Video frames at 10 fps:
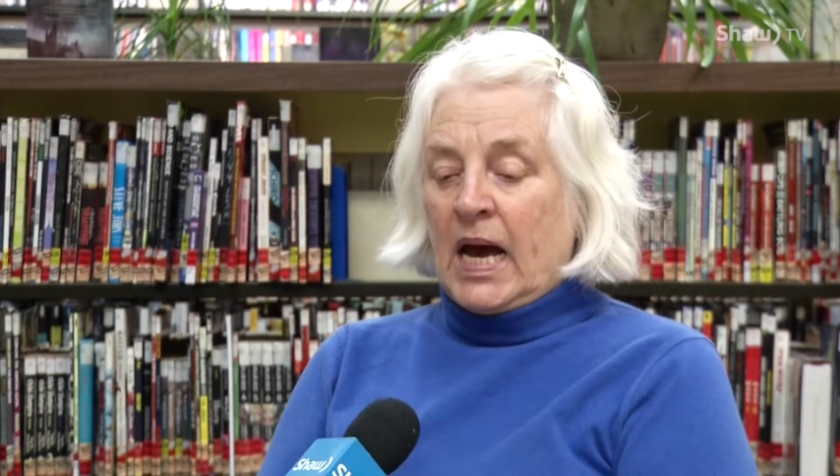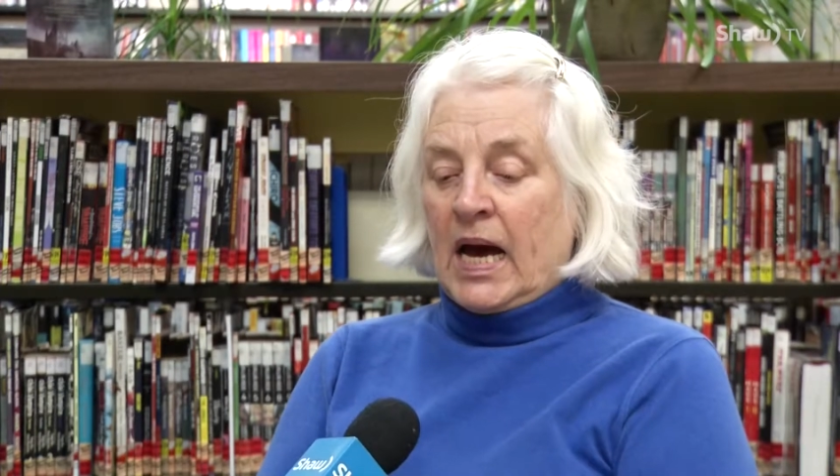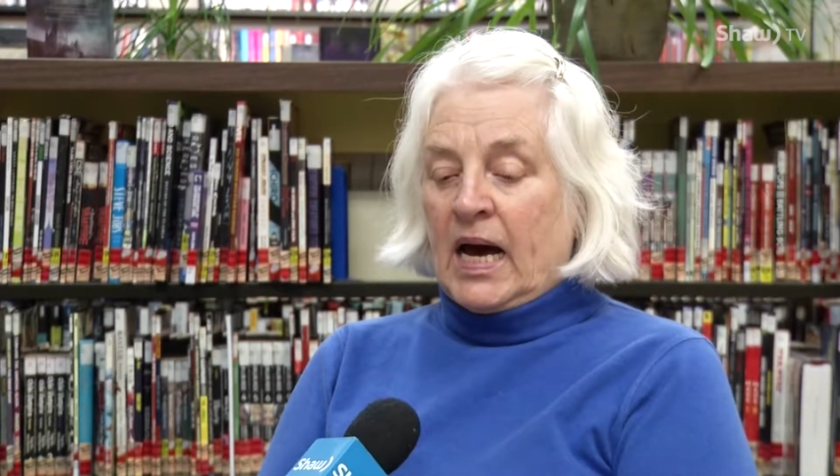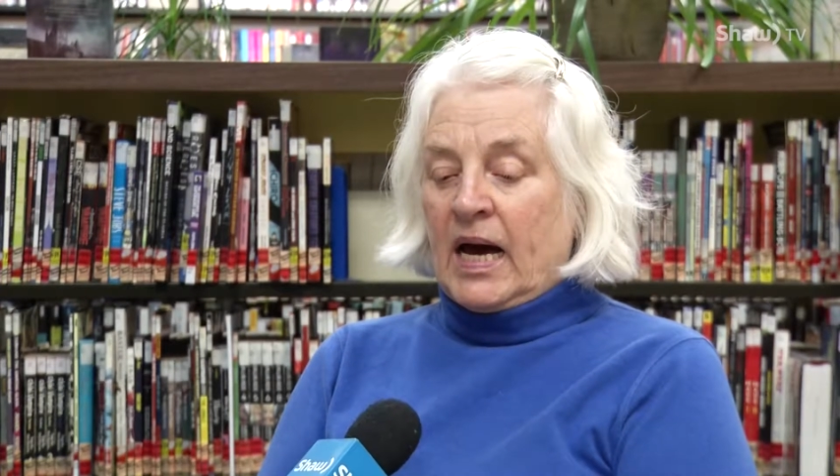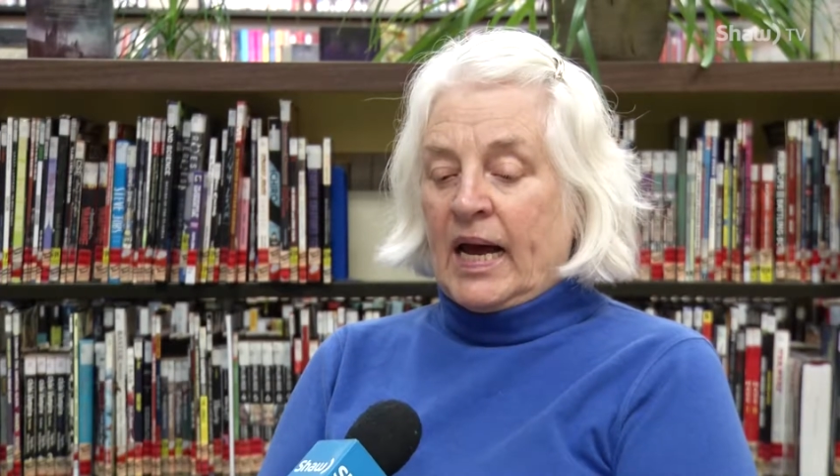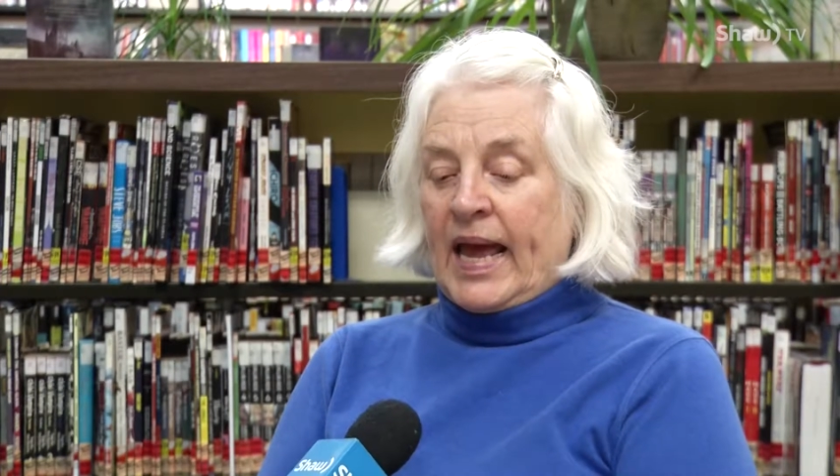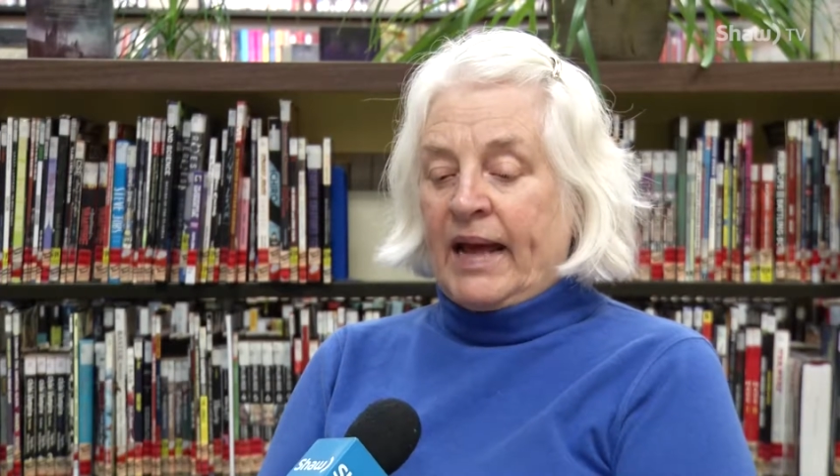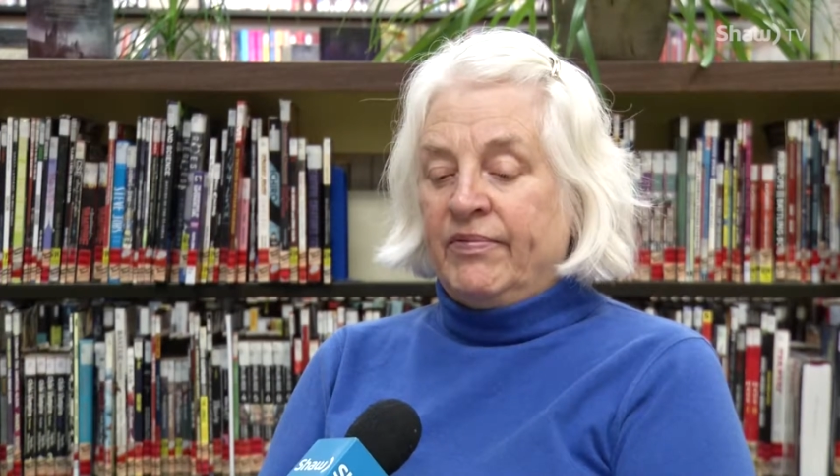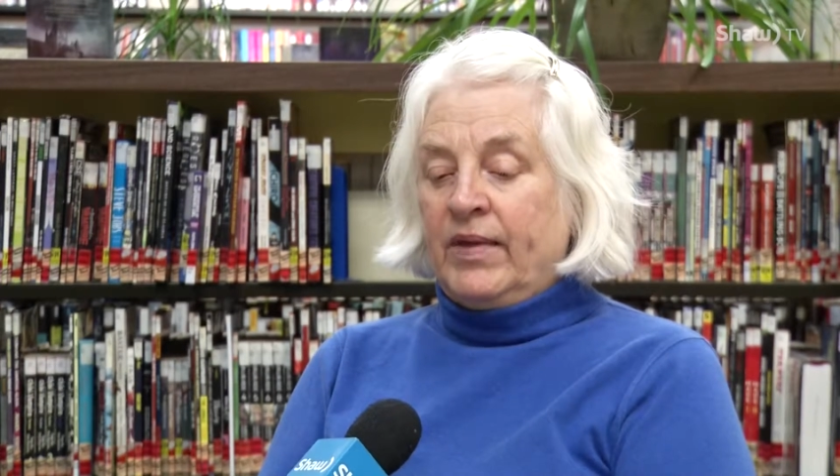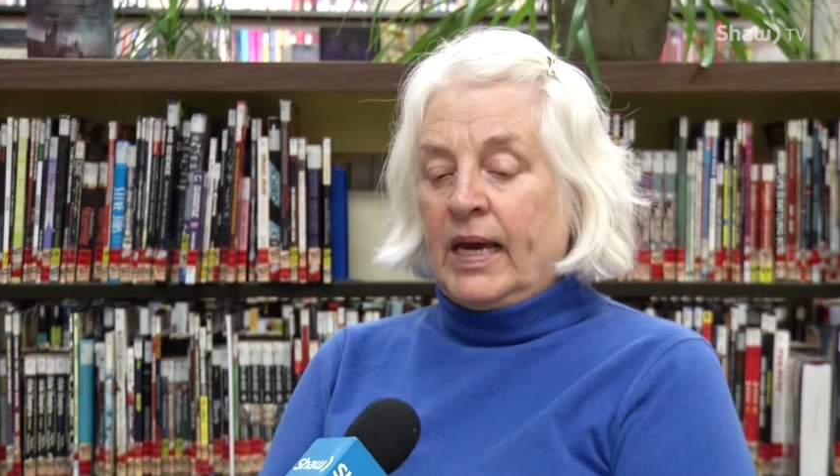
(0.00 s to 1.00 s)

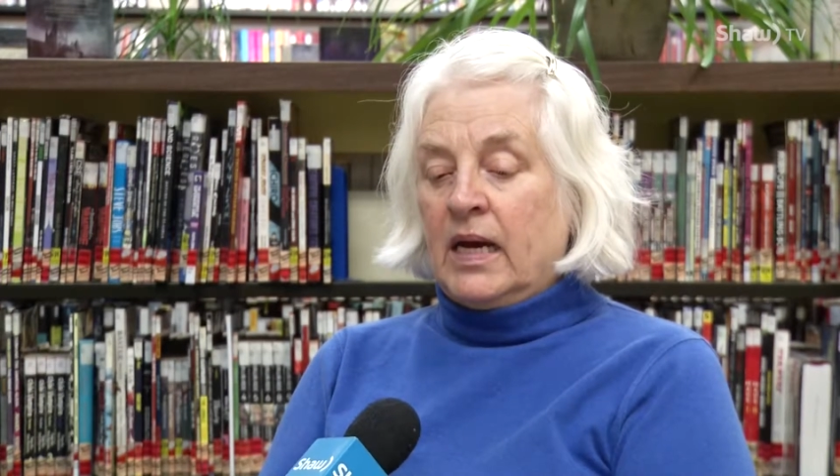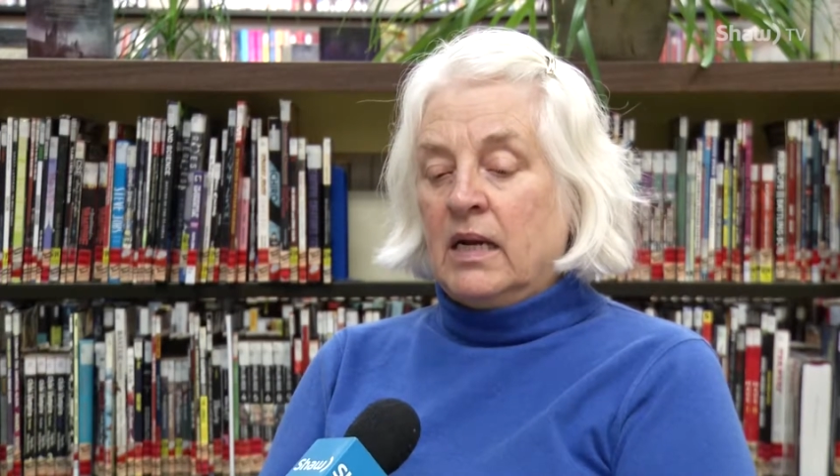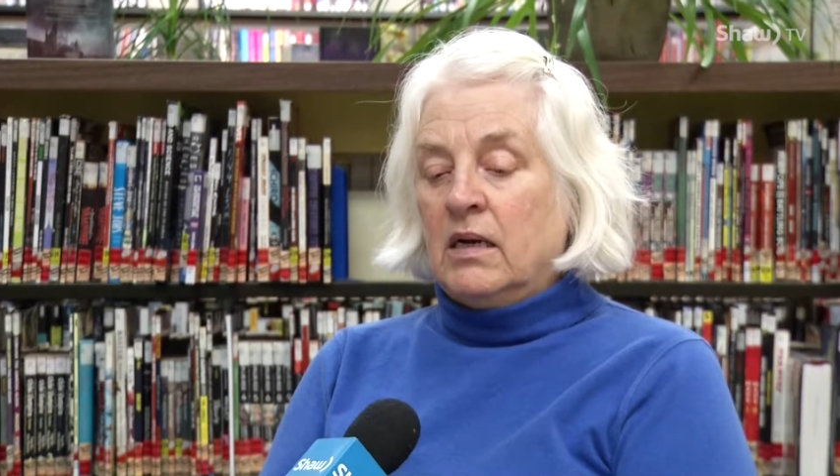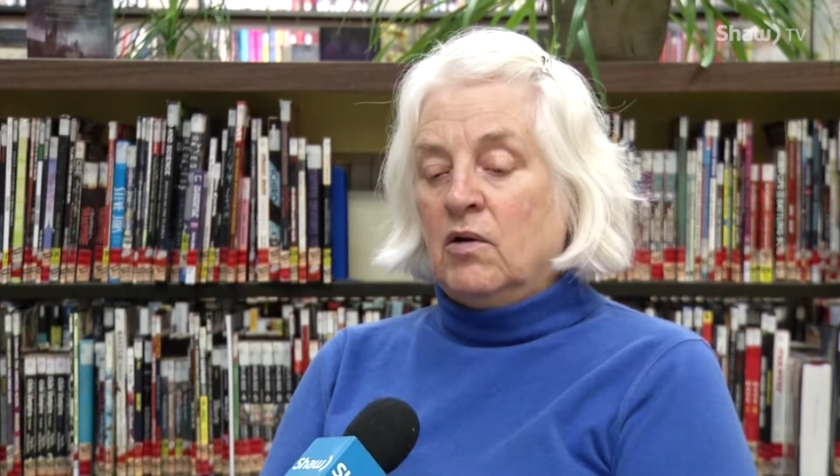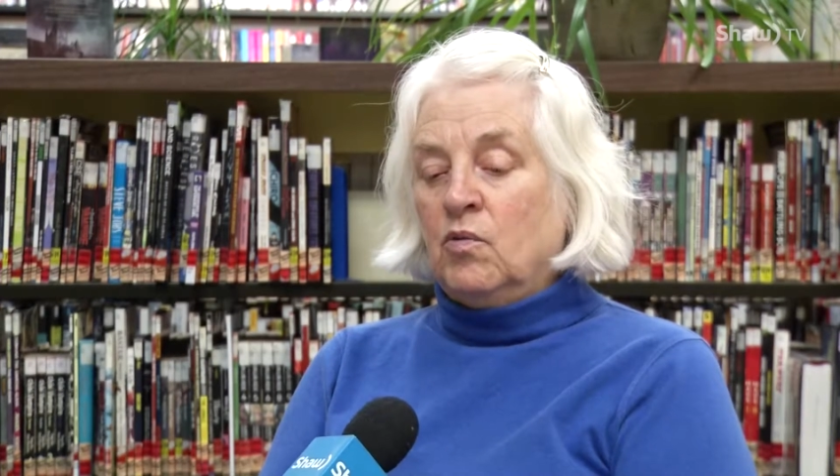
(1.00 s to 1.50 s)
And then